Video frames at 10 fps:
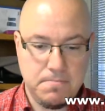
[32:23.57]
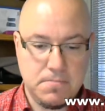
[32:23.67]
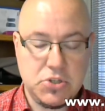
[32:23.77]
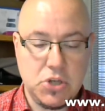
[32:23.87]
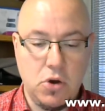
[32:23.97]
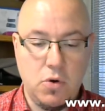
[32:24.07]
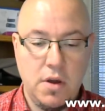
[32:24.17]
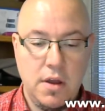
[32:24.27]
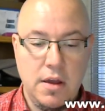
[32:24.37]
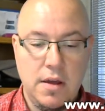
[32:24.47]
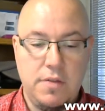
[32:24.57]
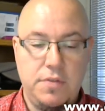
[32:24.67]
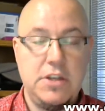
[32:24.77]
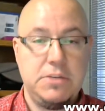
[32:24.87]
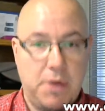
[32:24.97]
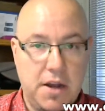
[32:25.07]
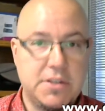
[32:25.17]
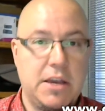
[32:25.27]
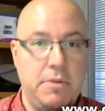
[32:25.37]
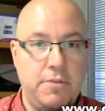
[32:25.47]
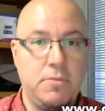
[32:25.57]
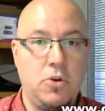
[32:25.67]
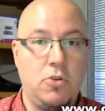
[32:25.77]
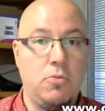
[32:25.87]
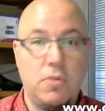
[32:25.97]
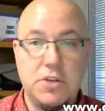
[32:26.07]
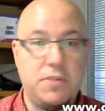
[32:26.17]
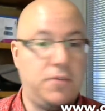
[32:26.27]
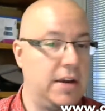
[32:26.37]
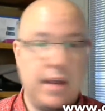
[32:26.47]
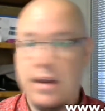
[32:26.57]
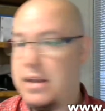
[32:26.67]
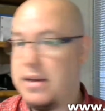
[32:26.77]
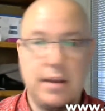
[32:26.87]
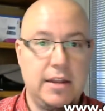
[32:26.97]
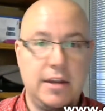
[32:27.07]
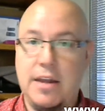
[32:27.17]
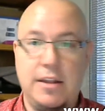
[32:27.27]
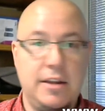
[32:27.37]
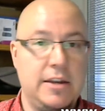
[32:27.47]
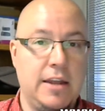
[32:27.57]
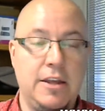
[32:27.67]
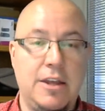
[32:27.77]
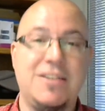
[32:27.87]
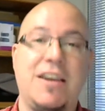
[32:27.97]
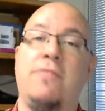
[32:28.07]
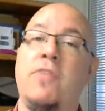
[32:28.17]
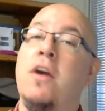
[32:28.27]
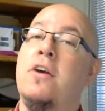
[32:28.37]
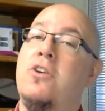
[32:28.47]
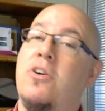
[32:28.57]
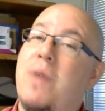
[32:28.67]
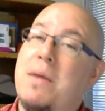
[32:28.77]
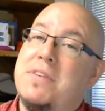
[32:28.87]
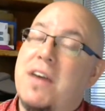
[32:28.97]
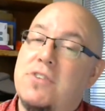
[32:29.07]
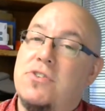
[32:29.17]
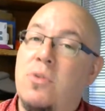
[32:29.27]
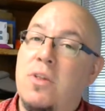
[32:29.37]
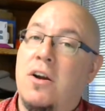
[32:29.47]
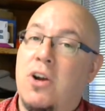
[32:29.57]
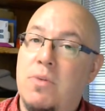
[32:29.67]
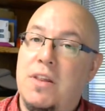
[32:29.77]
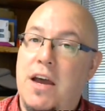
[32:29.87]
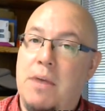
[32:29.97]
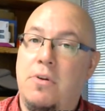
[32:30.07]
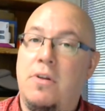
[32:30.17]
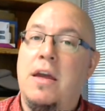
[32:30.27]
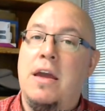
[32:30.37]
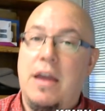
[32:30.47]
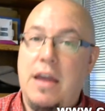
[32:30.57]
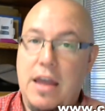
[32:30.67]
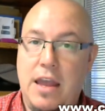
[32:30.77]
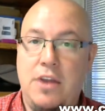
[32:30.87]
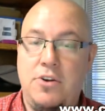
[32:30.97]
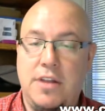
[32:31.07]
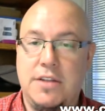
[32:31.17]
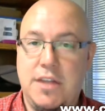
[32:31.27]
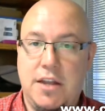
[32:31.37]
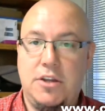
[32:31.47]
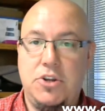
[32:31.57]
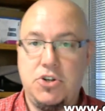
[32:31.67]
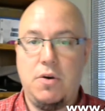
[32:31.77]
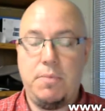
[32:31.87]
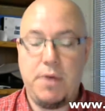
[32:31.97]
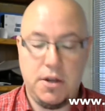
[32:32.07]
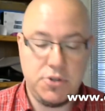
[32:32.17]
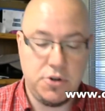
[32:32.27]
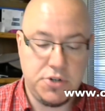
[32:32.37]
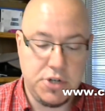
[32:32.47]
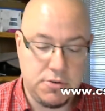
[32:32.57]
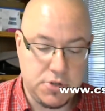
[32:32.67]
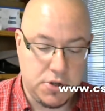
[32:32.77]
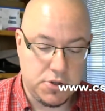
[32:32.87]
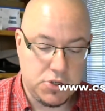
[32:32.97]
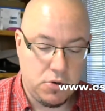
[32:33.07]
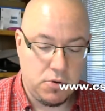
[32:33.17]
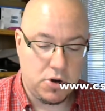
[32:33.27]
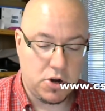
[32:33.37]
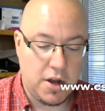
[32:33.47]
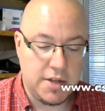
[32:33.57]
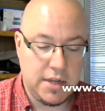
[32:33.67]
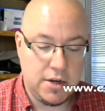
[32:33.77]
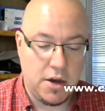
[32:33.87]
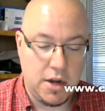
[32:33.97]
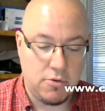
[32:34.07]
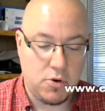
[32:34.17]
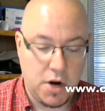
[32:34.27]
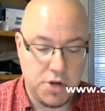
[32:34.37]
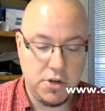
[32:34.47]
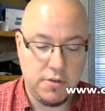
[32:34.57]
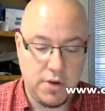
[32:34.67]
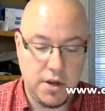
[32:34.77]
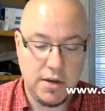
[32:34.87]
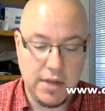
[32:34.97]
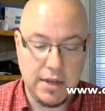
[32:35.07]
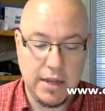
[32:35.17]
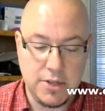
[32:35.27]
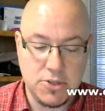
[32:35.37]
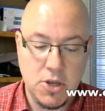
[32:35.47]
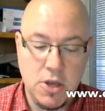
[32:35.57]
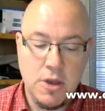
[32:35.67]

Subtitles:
So these bots coming from Google will just find dead link, dead link, dead link, dead link, and say, your website is no longer reliable, and you're less likely to show up high in search engine results. So your content audit requires you to find dead links.